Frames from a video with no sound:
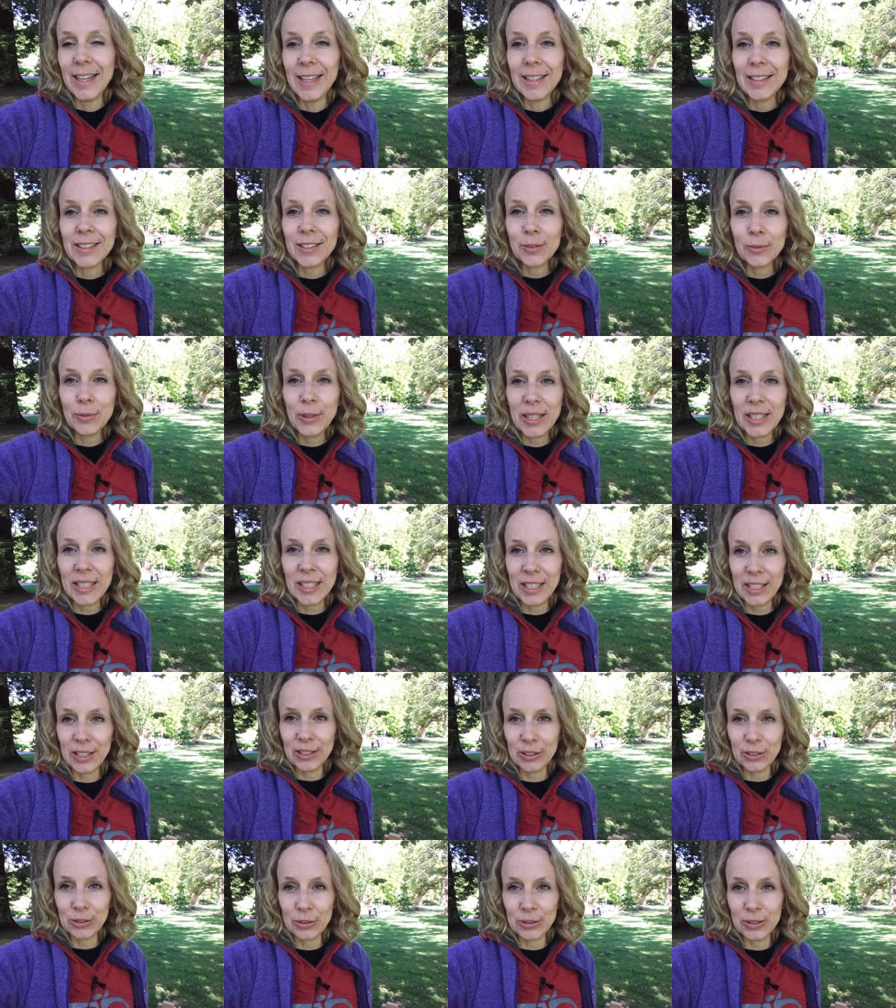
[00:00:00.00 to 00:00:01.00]
this Awakening
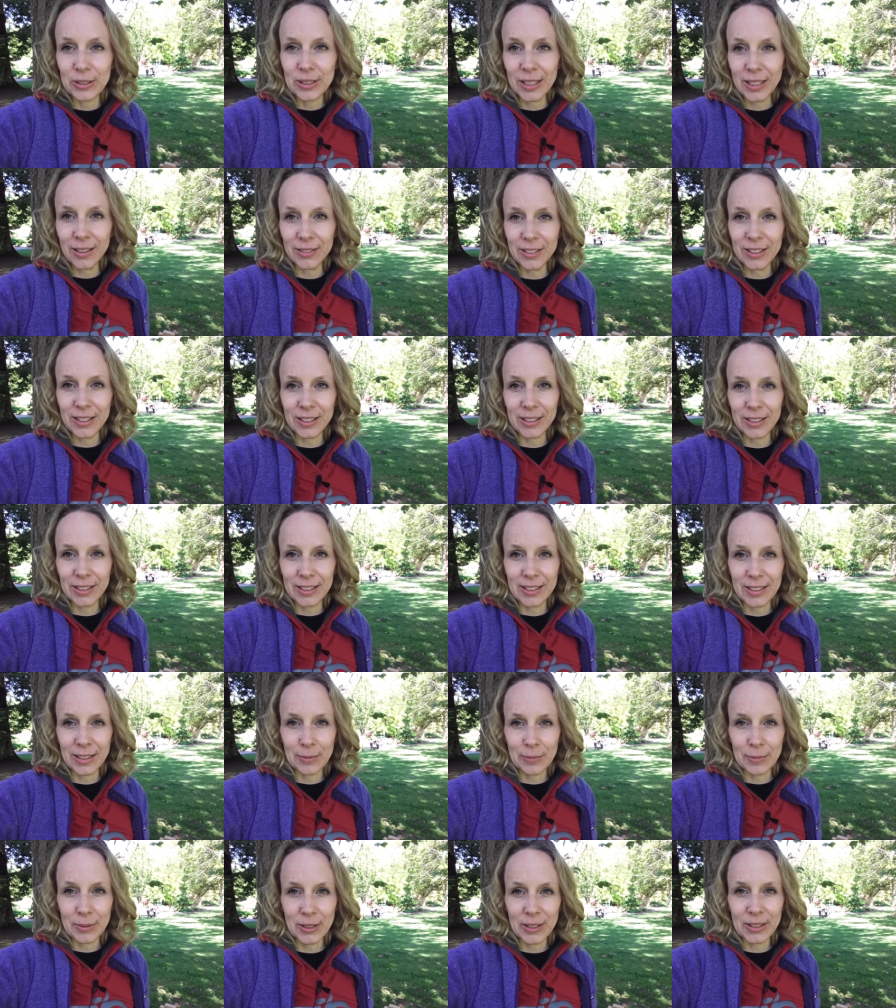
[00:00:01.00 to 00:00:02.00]
Your True Self series.
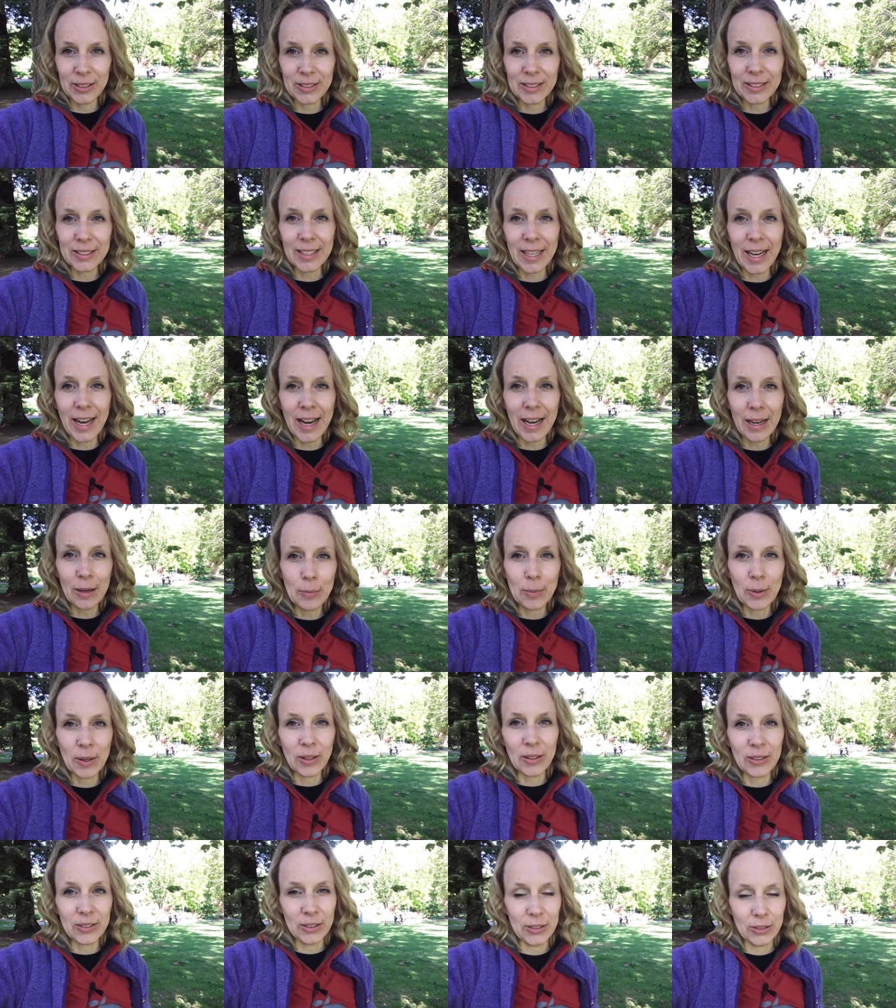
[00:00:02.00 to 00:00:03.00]
I'm a little sad,
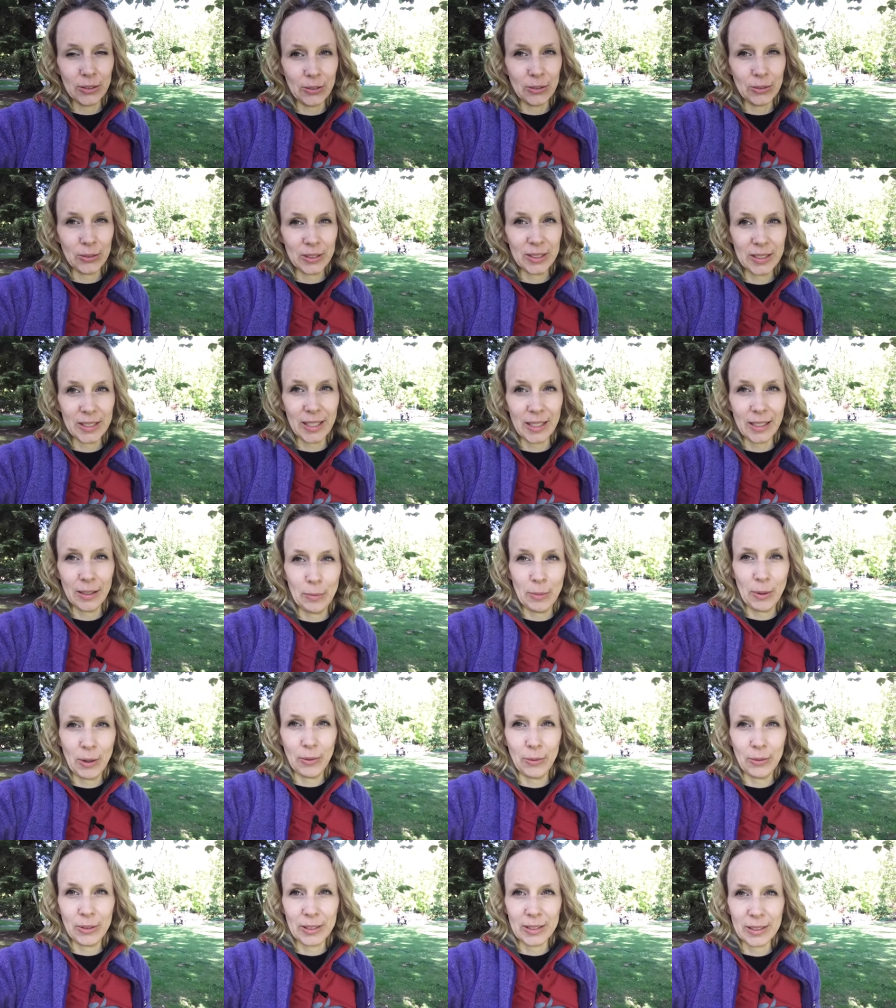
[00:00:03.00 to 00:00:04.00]
but also excited
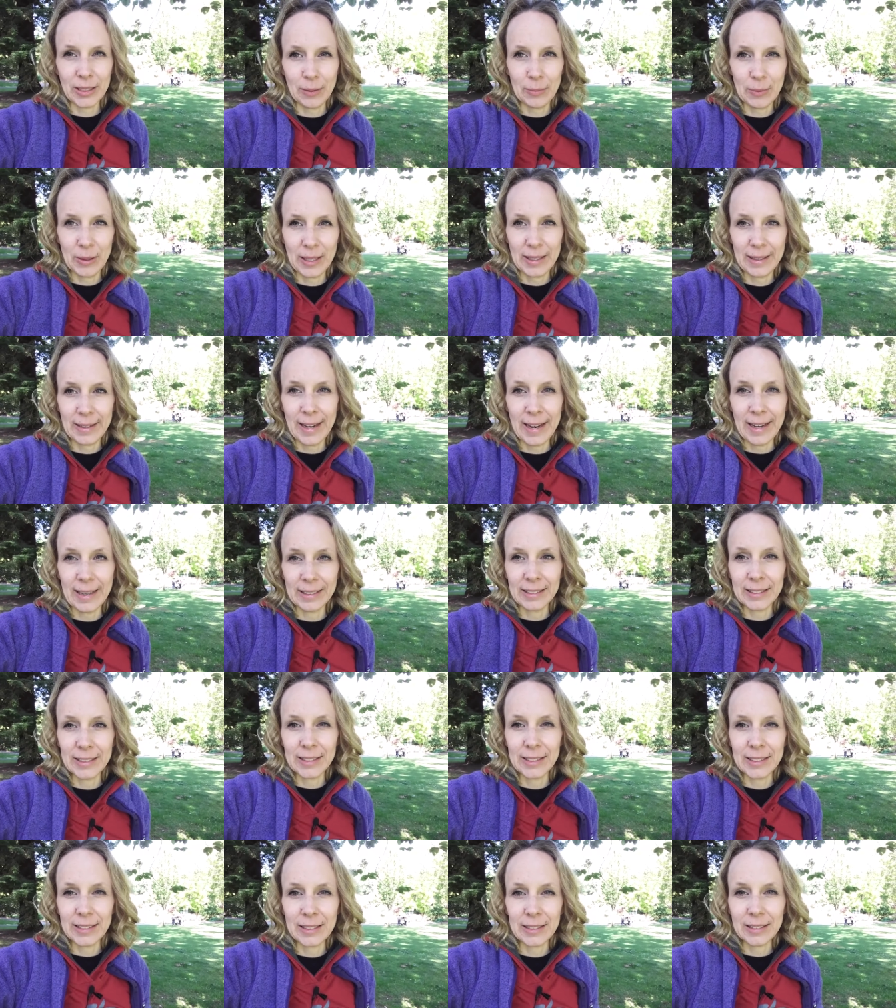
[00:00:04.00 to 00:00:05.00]
about what's coming
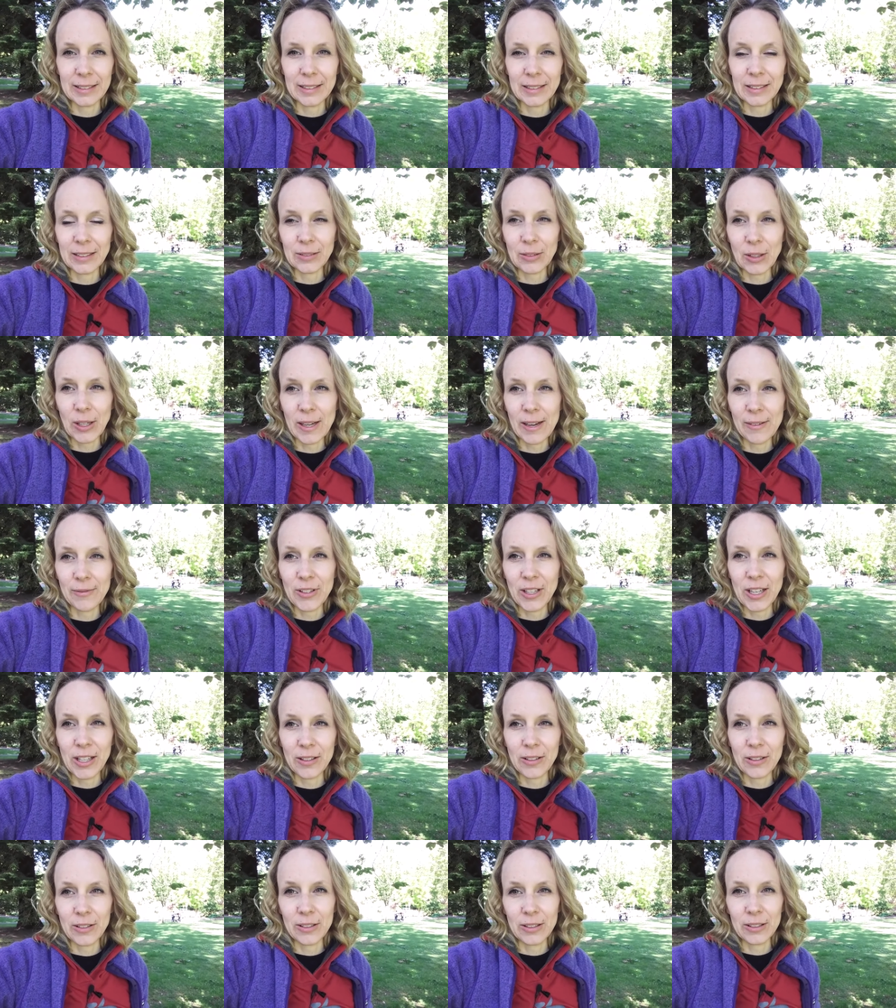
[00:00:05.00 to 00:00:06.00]
next because I have
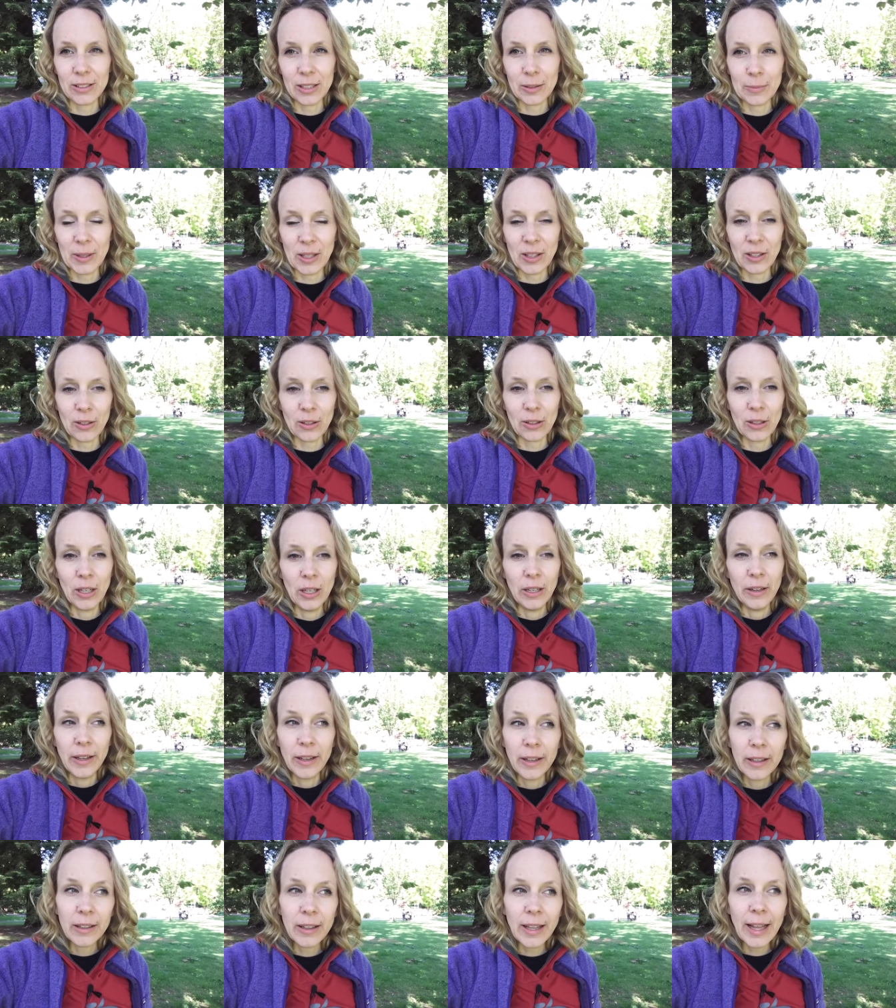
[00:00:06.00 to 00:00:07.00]
another some other
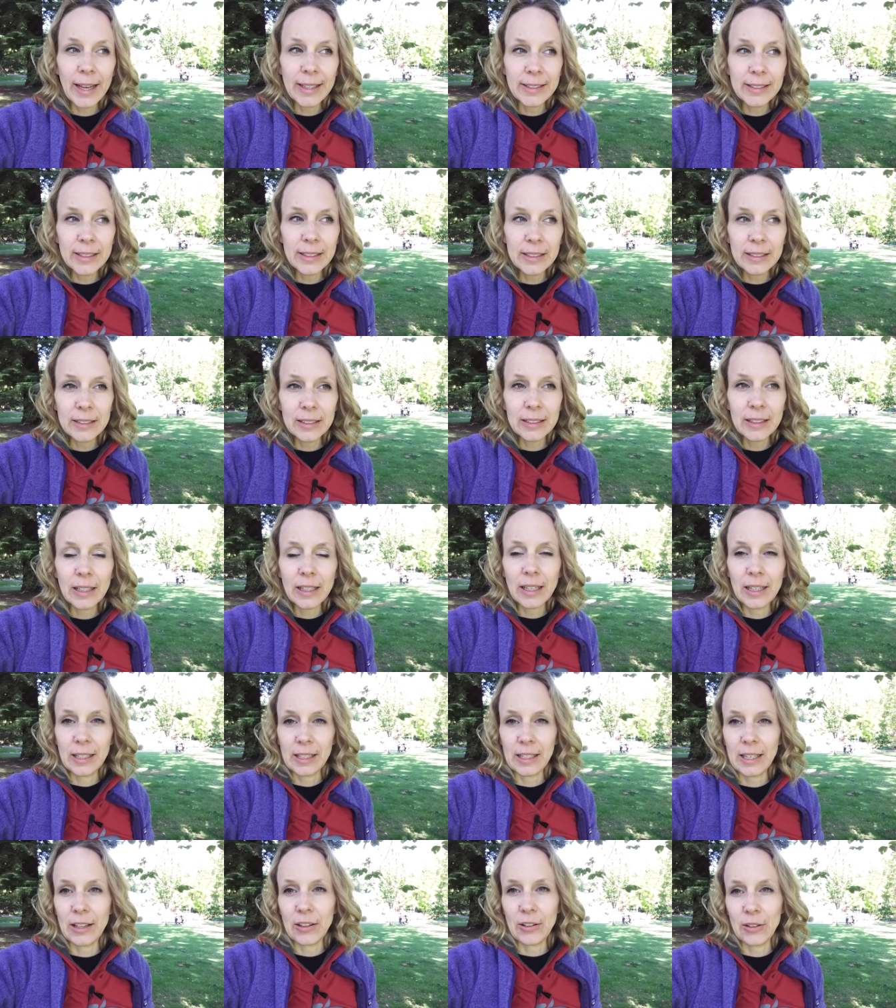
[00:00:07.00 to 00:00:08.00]
classes and then
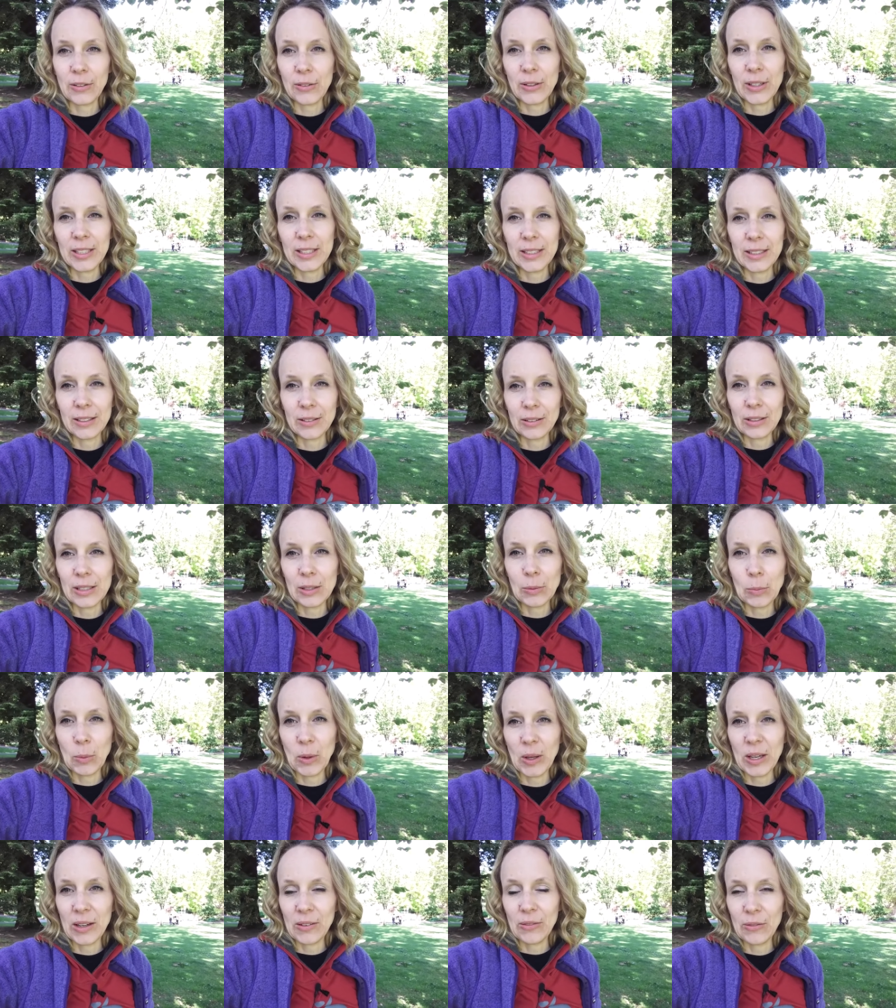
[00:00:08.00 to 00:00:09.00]
another great series
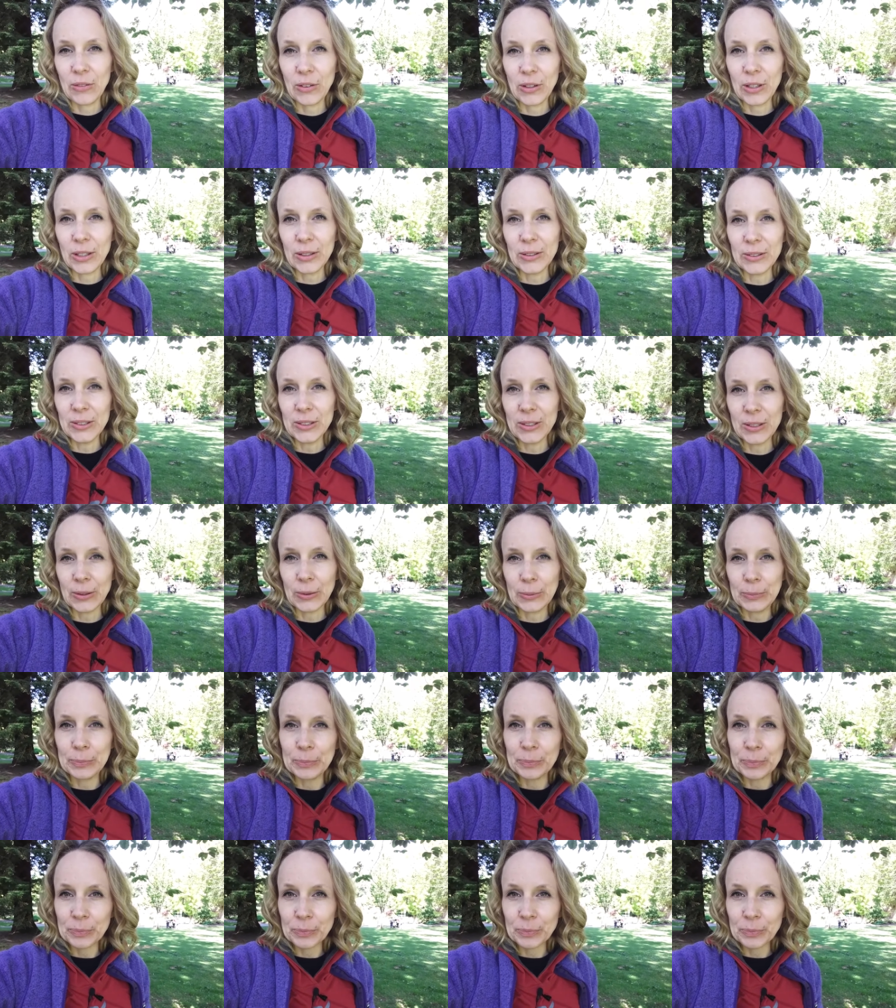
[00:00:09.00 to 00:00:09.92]
planned for you. So